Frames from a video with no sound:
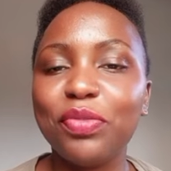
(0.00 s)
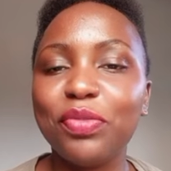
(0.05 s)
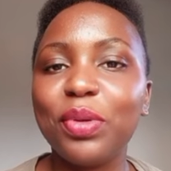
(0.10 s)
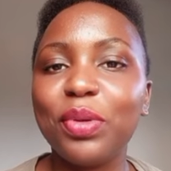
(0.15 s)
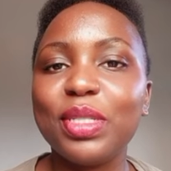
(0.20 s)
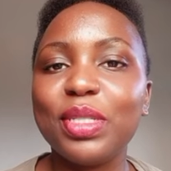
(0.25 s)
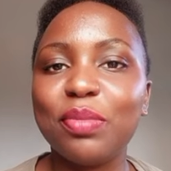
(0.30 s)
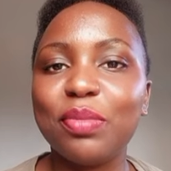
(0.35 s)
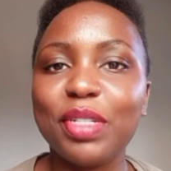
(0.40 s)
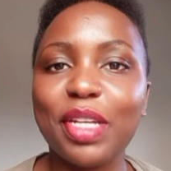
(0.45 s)
Of
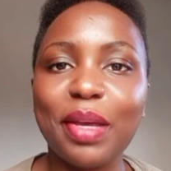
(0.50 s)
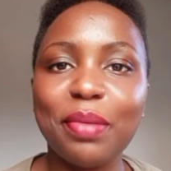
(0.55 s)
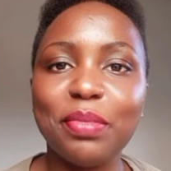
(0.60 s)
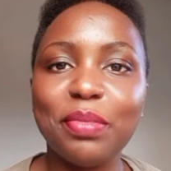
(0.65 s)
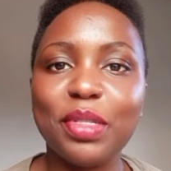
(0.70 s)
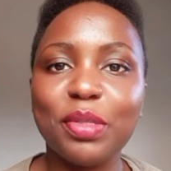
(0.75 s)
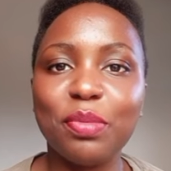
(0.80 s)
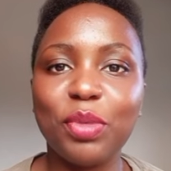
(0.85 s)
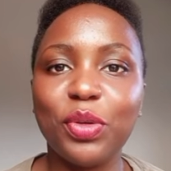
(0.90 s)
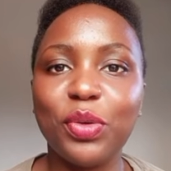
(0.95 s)
course,
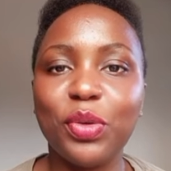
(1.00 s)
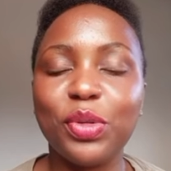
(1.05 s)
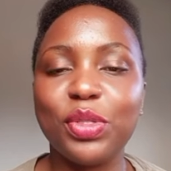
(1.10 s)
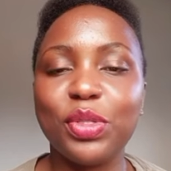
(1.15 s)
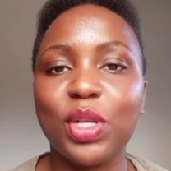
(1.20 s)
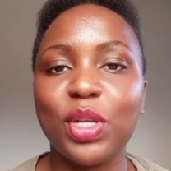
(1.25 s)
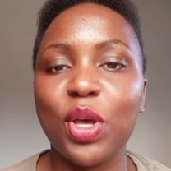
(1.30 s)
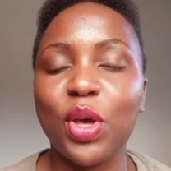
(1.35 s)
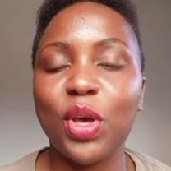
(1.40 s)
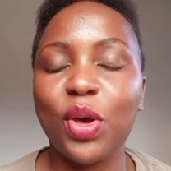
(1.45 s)
sometimes it's
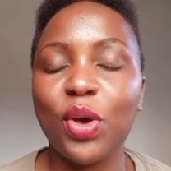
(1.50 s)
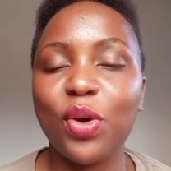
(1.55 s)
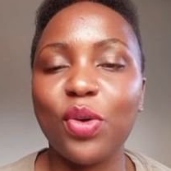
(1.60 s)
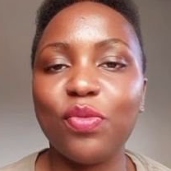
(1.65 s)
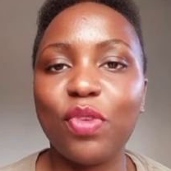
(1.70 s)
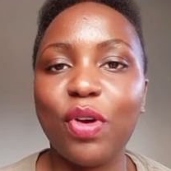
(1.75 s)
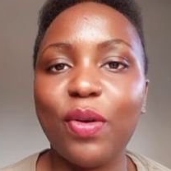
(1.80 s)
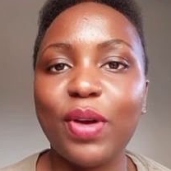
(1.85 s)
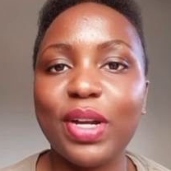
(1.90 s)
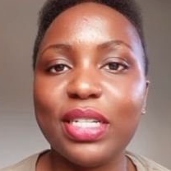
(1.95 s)
because
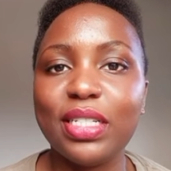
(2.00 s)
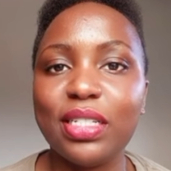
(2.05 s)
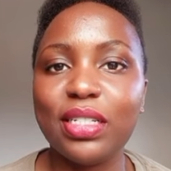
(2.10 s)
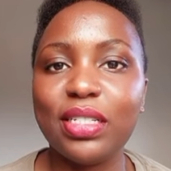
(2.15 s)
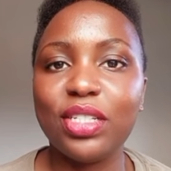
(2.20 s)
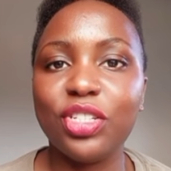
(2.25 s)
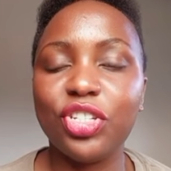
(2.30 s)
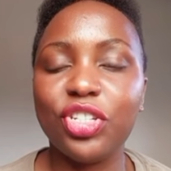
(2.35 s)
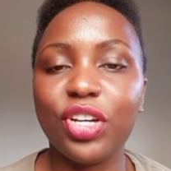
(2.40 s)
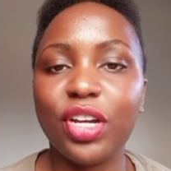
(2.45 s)
of our
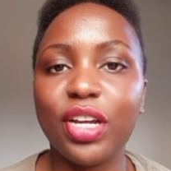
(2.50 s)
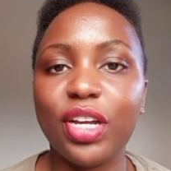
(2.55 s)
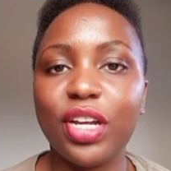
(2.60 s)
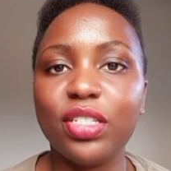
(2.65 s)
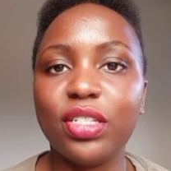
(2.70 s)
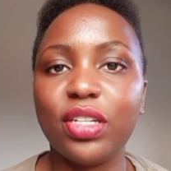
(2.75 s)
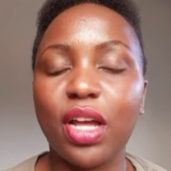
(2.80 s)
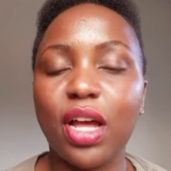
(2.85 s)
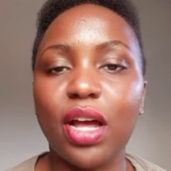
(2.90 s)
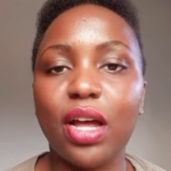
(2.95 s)

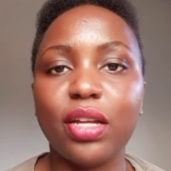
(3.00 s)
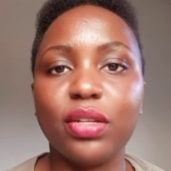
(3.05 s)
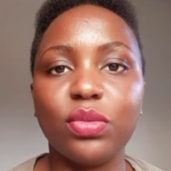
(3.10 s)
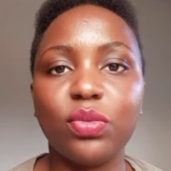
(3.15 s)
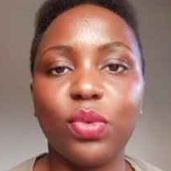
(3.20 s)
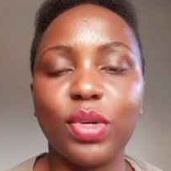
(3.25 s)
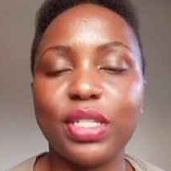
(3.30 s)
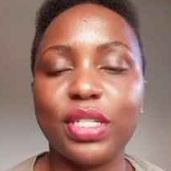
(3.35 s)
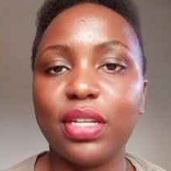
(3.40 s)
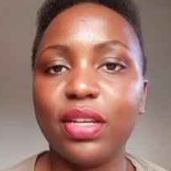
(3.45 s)
discharge
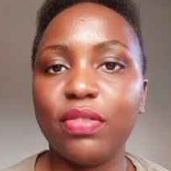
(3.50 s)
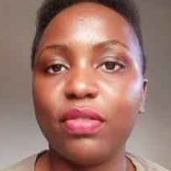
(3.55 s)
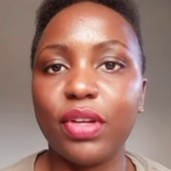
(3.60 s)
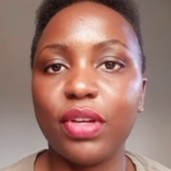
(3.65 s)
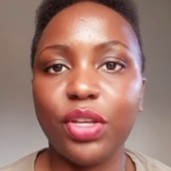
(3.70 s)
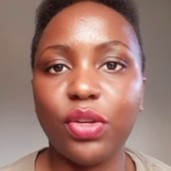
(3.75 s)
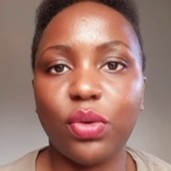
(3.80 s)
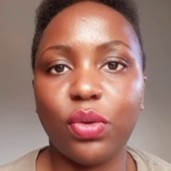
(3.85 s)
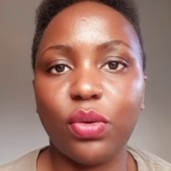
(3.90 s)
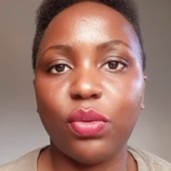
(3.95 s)
and
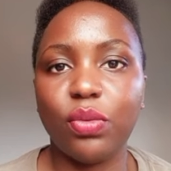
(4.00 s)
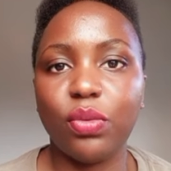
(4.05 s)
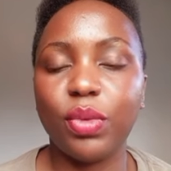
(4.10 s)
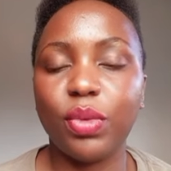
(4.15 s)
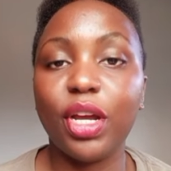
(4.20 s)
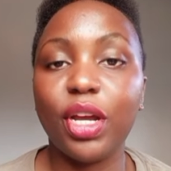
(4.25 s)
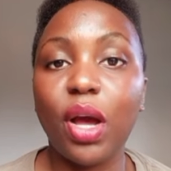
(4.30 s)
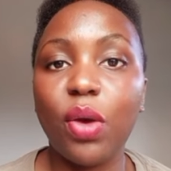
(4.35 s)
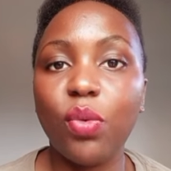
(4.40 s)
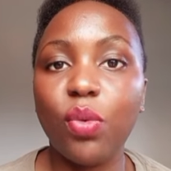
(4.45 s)
whatever, you know,
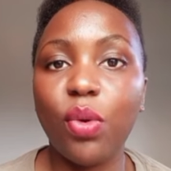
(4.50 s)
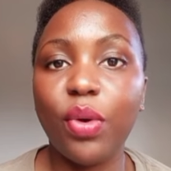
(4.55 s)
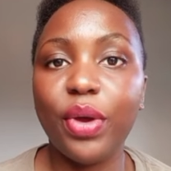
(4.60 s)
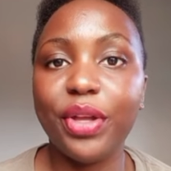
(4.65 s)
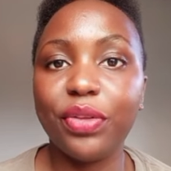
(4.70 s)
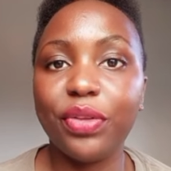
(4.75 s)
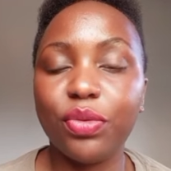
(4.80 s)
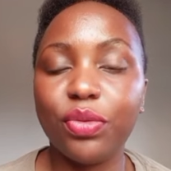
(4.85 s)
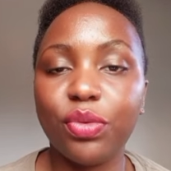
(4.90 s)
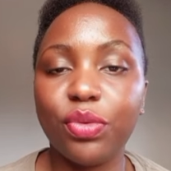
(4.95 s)
we are
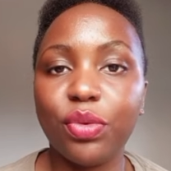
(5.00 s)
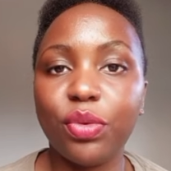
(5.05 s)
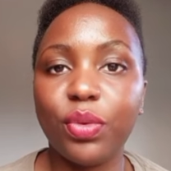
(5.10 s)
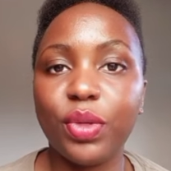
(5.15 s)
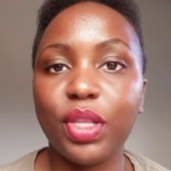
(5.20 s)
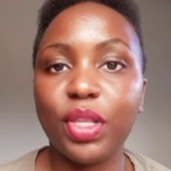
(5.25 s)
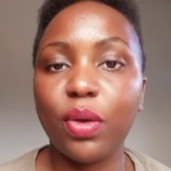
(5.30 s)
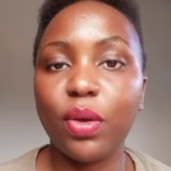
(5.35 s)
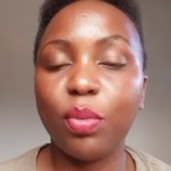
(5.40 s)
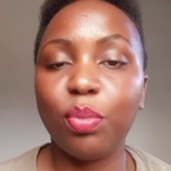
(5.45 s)
going through
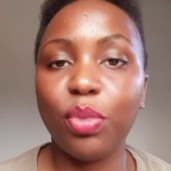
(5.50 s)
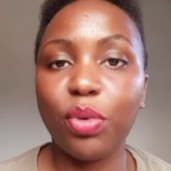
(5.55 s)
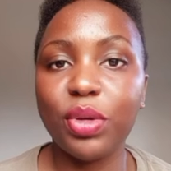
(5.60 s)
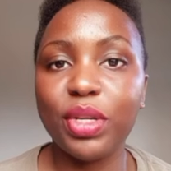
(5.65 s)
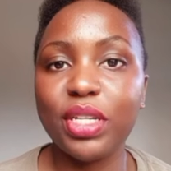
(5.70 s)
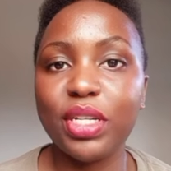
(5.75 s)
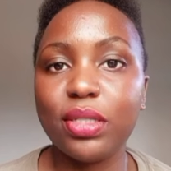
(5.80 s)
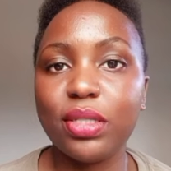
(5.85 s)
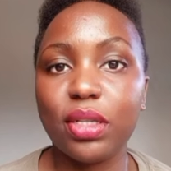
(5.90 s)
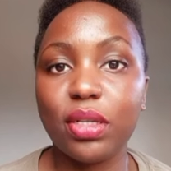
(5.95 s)
with our
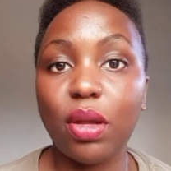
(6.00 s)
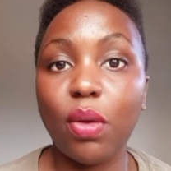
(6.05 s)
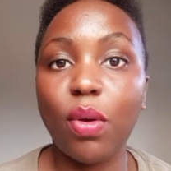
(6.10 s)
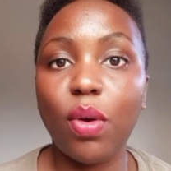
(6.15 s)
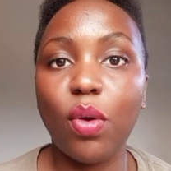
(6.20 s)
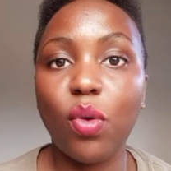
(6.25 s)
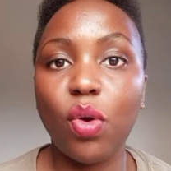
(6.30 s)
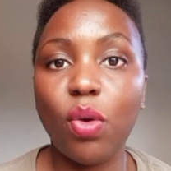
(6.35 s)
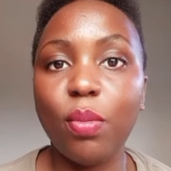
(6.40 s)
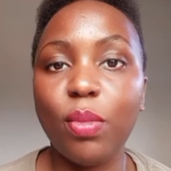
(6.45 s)
bodies and
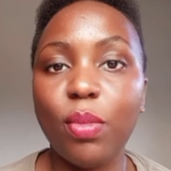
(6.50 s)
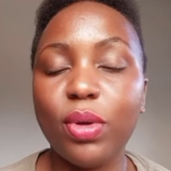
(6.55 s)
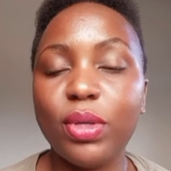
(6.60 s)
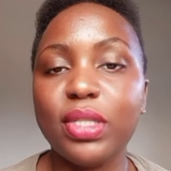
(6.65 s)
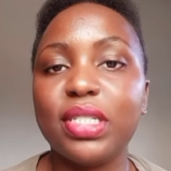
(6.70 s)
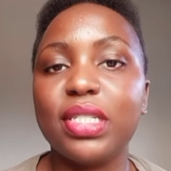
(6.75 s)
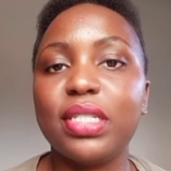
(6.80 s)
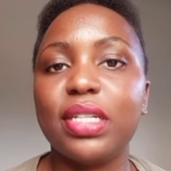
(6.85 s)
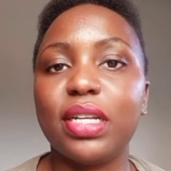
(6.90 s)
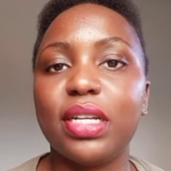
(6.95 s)
our
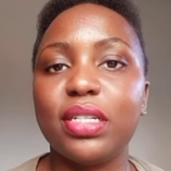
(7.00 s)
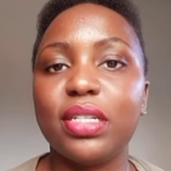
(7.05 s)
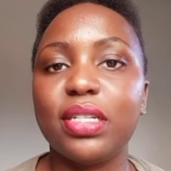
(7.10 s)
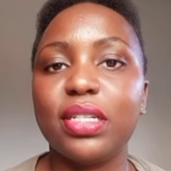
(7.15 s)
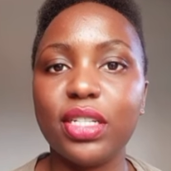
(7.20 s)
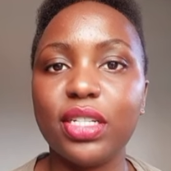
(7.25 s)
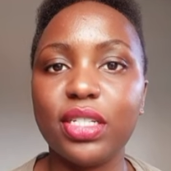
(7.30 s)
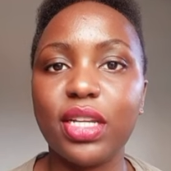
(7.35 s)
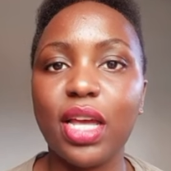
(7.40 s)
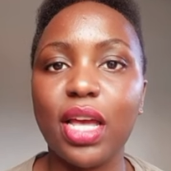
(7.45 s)
hormones. It can
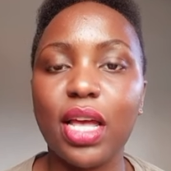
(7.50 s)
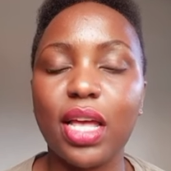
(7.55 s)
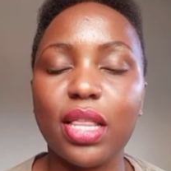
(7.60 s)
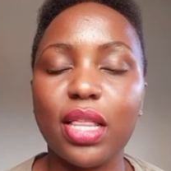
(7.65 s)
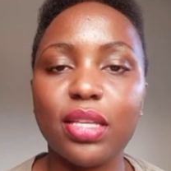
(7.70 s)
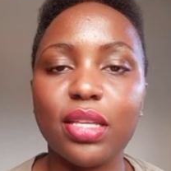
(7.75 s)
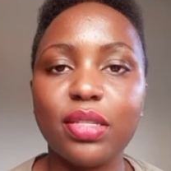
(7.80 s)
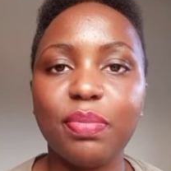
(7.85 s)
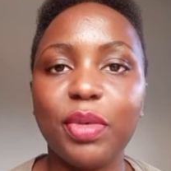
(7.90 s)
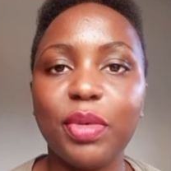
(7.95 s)
change
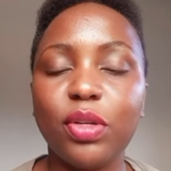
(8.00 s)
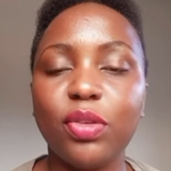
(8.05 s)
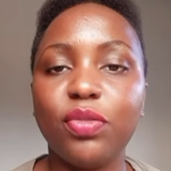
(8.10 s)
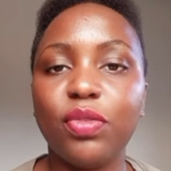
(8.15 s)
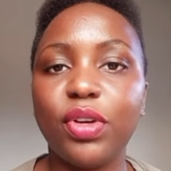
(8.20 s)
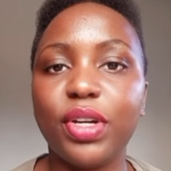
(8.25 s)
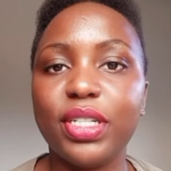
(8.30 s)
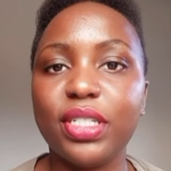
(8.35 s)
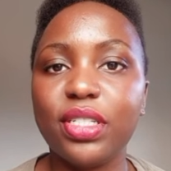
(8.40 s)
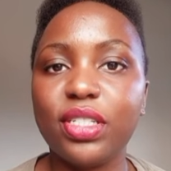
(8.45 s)
the smell
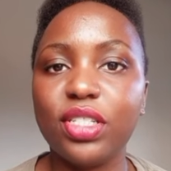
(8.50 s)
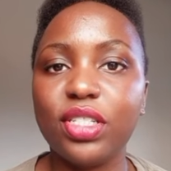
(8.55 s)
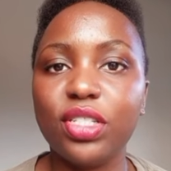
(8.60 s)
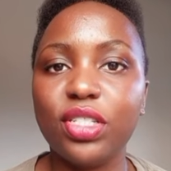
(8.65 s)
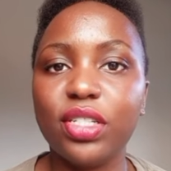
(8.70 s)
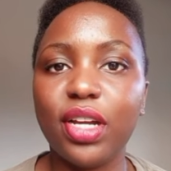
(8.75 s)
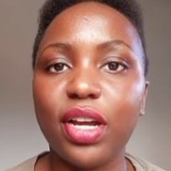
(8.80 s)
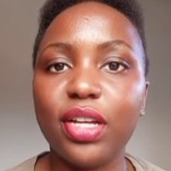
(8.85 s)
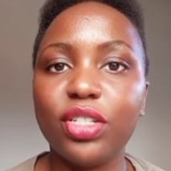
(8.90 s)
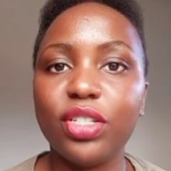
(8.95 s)
of our
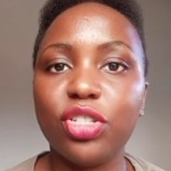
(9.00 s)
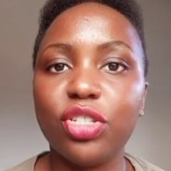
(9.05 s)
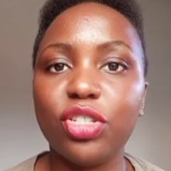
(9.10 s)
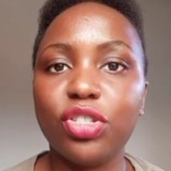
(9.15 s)
discharge.